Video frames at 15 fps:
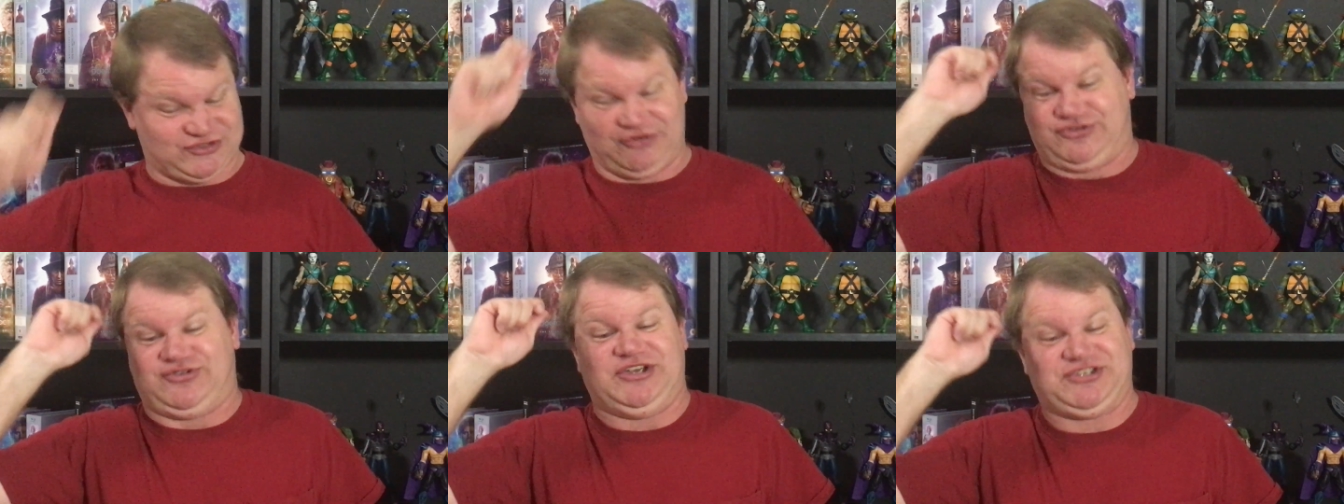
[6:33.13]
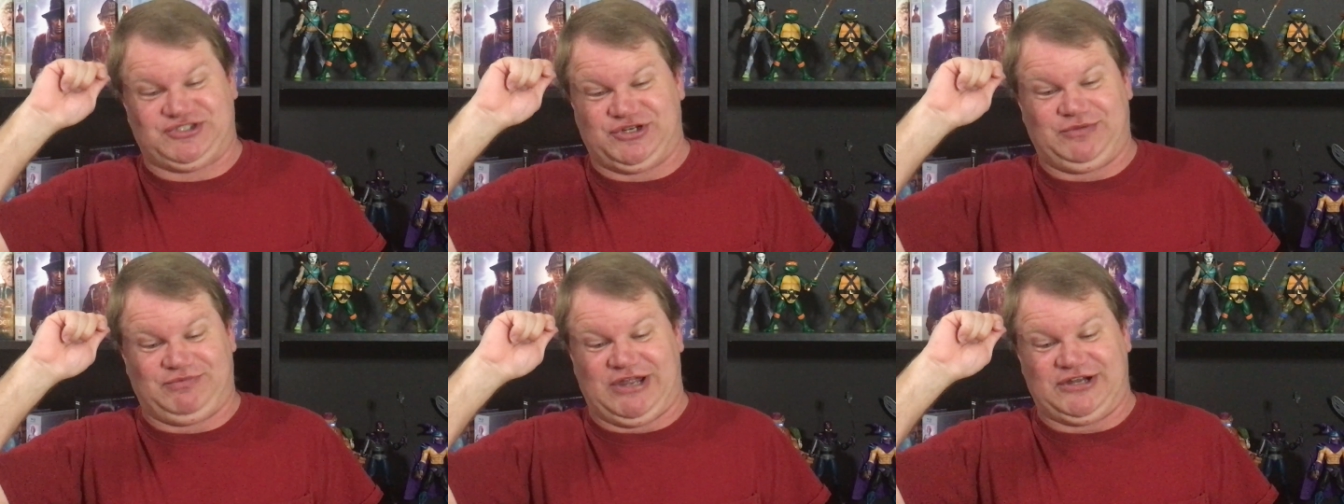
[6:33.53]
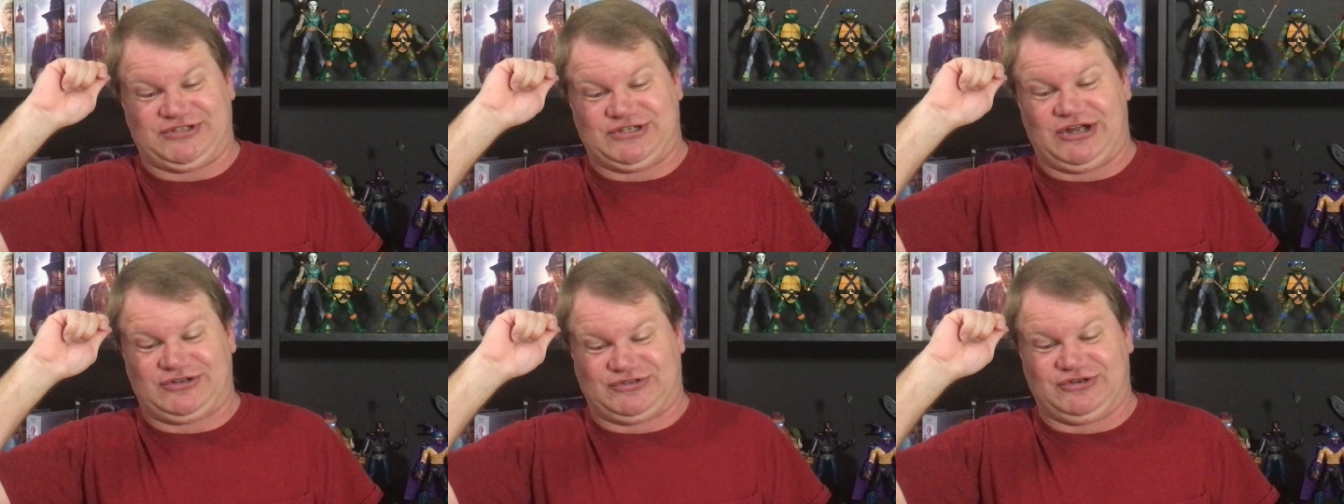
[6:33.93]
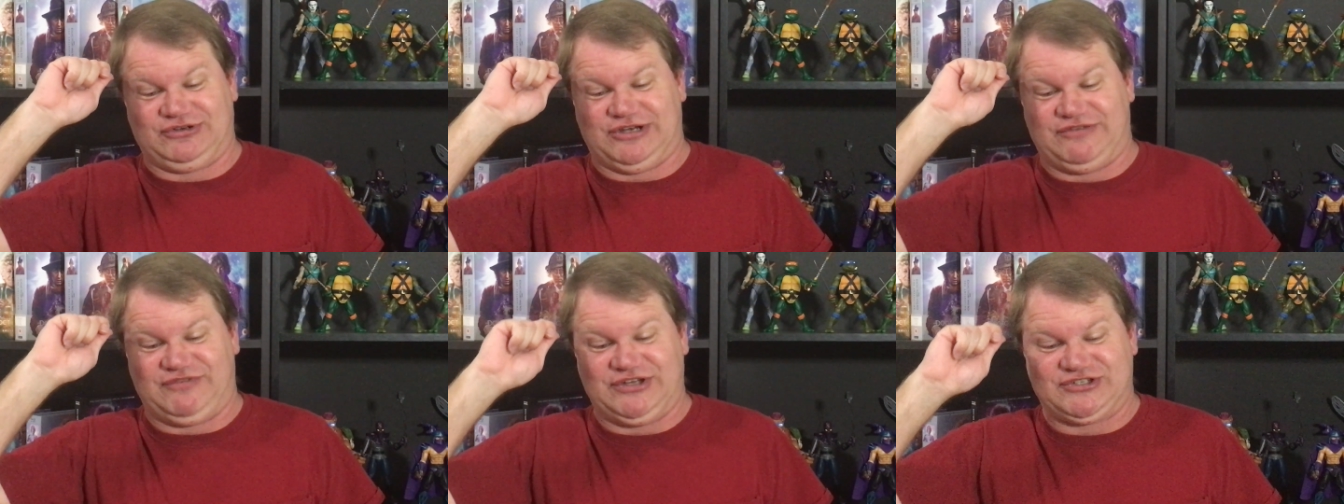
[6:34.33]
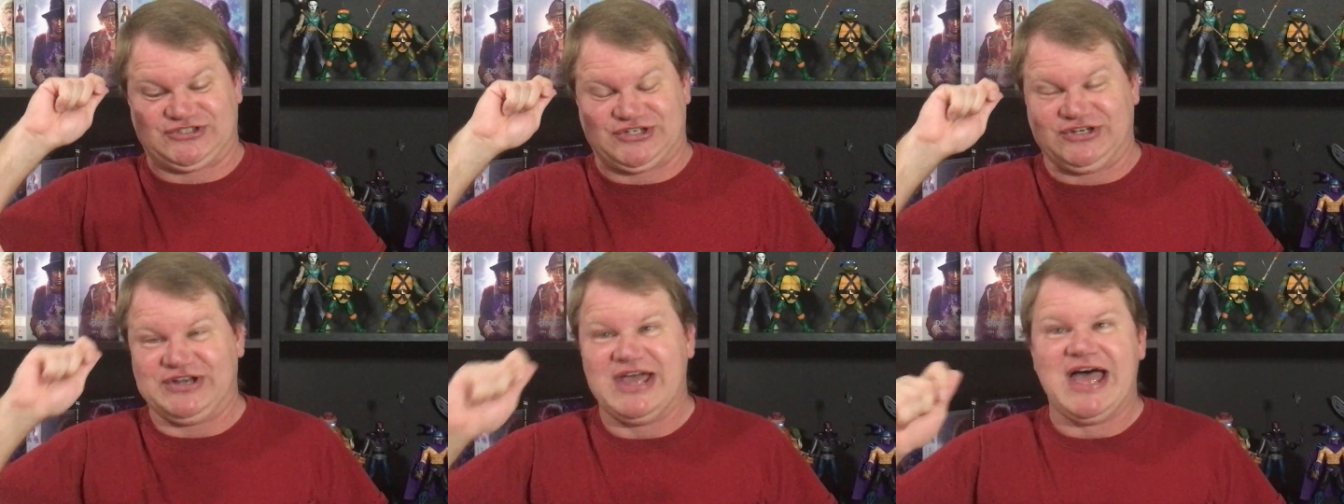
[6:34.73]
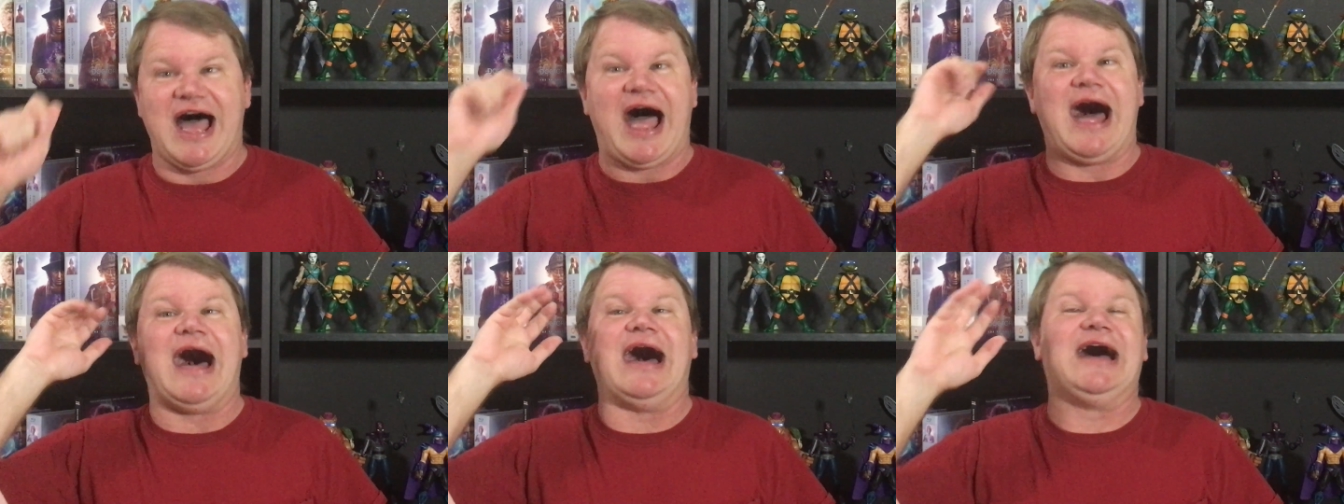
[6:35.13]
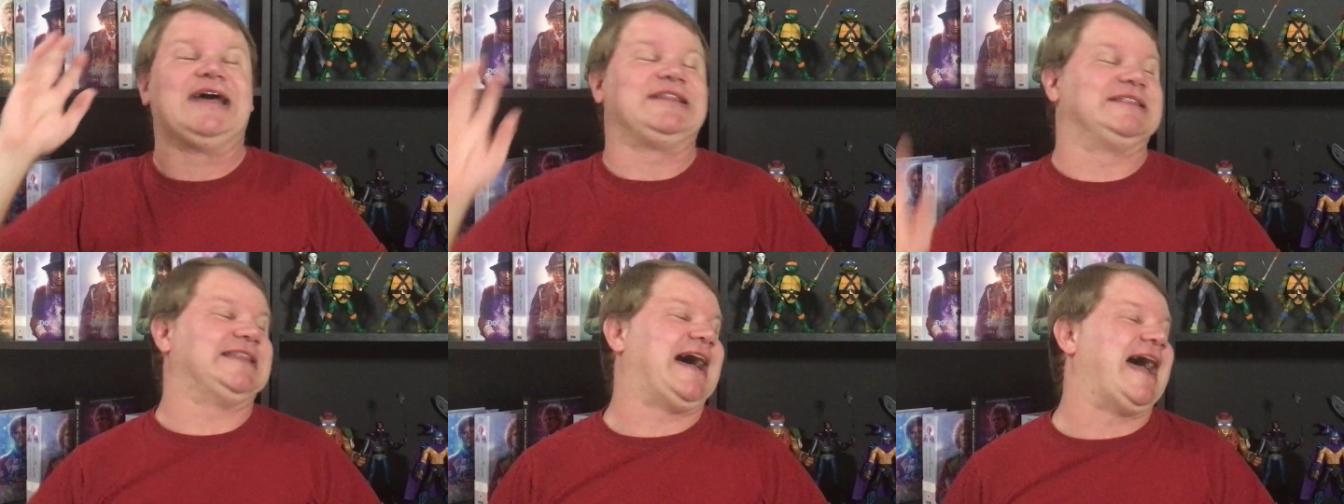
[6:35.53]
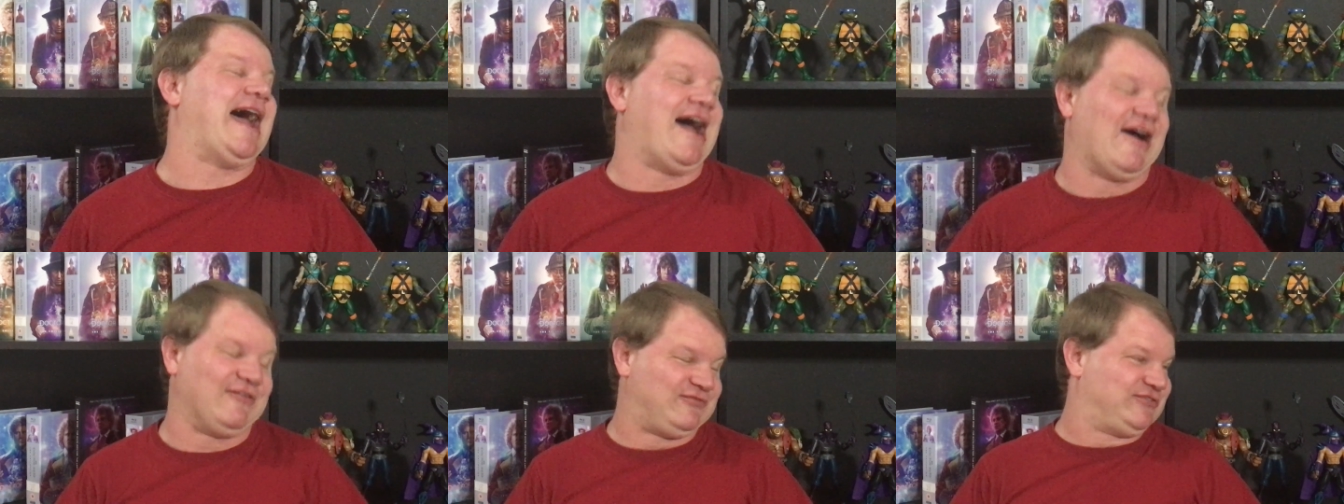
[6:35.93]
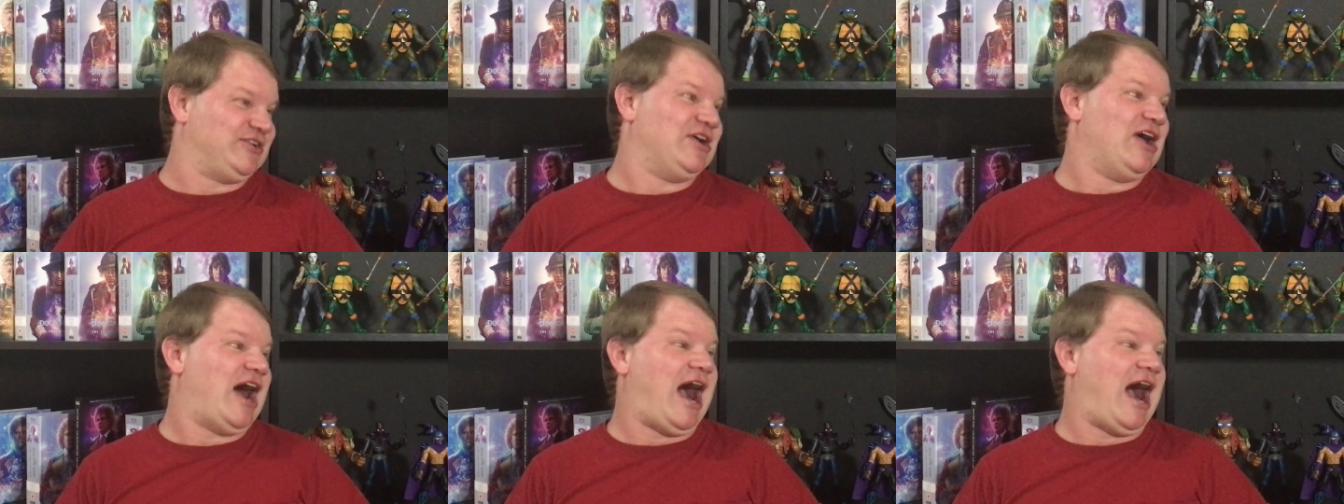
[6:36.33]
are dressed up like Doctor Livingston, I laughed.